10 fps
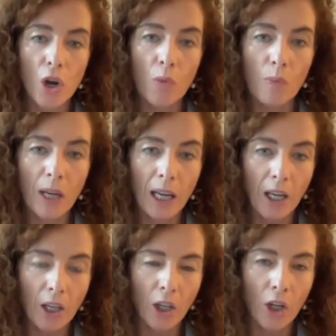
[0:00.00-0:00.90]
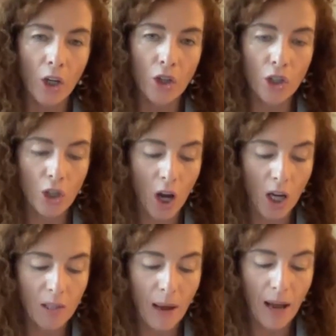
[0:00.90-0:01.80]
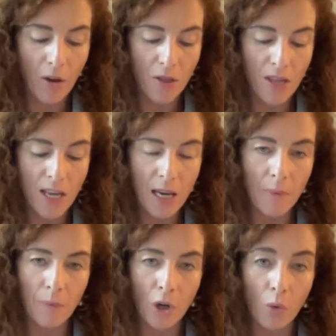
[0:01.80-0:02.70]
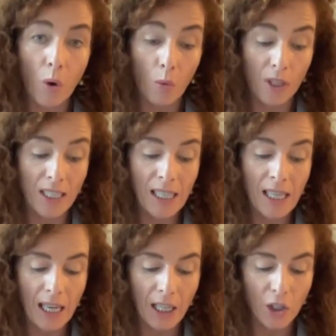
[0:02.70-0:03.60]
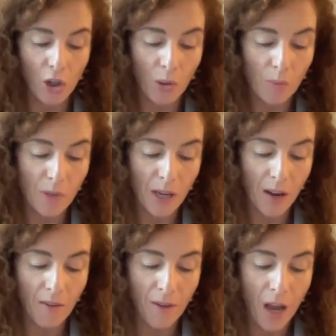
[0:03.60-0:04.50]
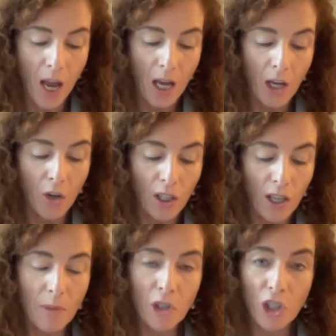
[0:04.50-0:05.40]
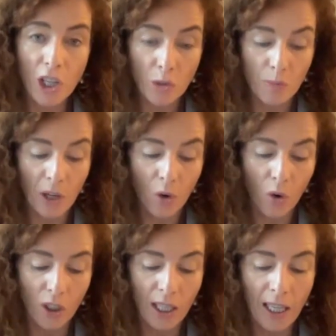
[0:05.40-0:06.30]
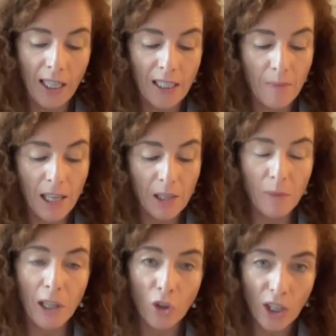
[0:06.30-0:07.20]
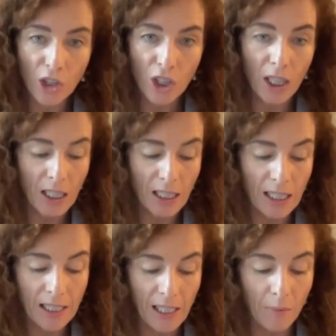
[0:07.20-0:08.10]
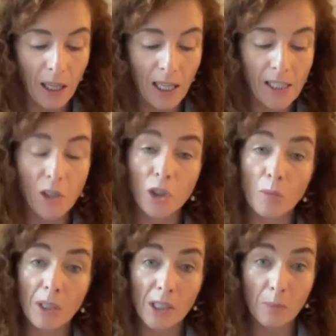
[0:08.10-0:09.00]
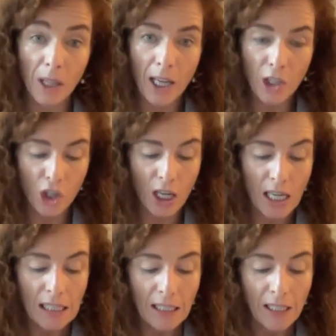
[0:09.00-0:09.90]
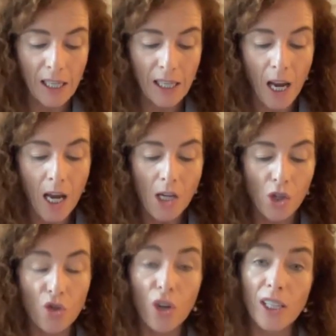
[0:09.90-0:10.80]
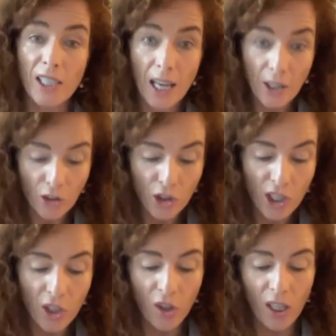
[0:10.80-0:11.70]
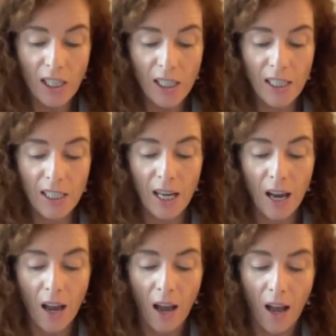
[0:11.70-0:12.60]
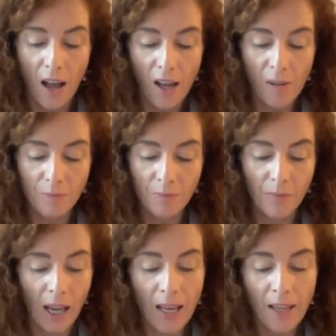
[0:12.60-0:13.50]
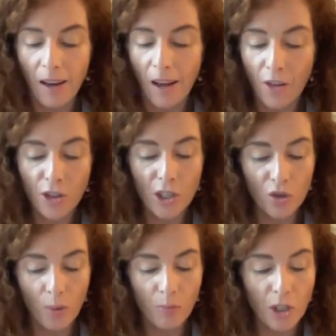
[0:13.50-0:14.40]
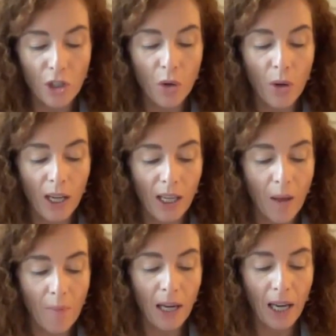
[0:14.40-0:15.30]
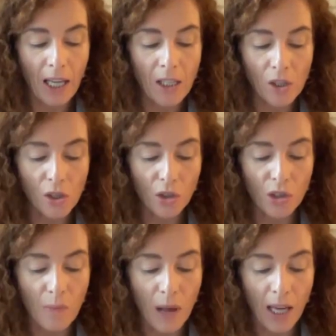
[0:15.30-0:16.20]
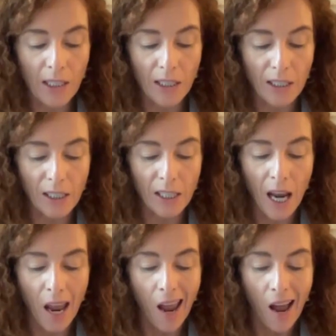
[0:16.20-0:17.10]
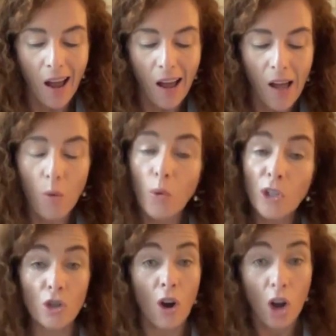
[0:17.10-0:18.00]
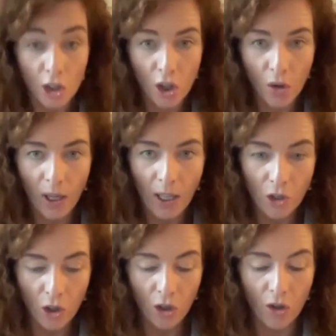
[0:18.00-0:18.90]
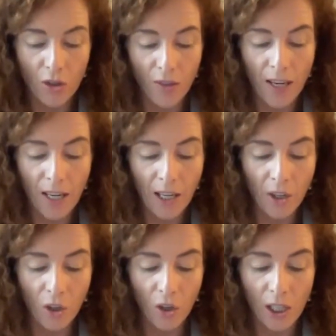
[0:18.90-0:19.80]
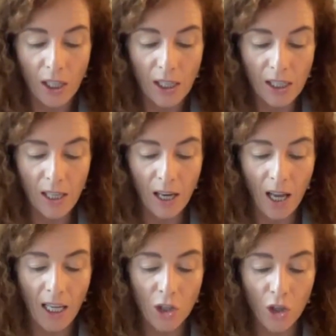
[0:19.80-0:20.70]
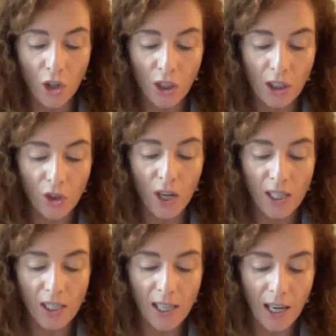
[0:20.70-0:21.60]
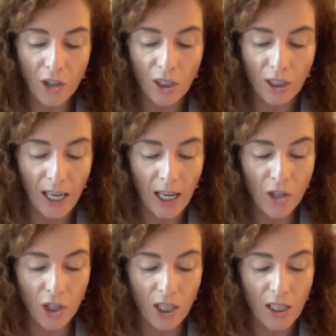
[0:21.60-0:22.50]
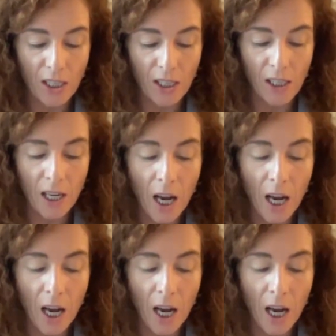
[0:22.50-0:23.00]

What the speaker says: opening, she talked about what we're seeing in terms of, climate change being correlated to mass migration, destabilized global supply chains, stressed energy grids, and other disrupted geo-economic and social models. Which also in turn then increase internal and transnational tensions.